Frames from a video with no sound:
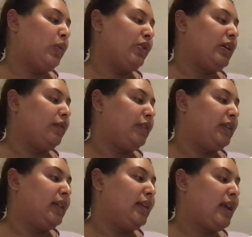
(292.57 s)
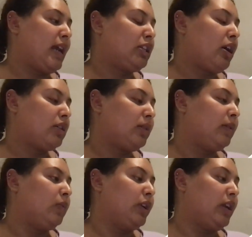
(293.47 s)
With infertility, I talked
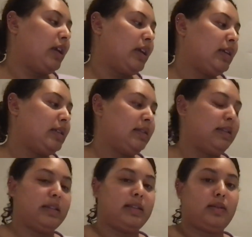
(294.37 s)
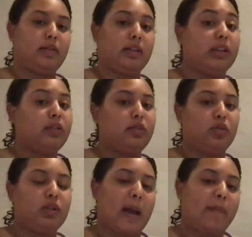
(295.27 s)
about what it is. There's
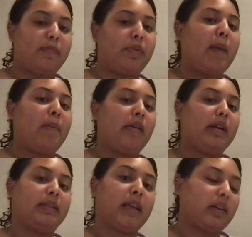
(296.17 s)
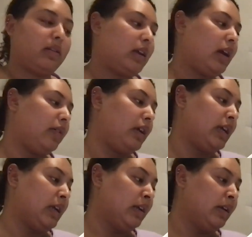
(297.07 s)
two types, primary and
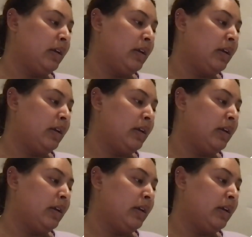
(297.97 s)
secondary.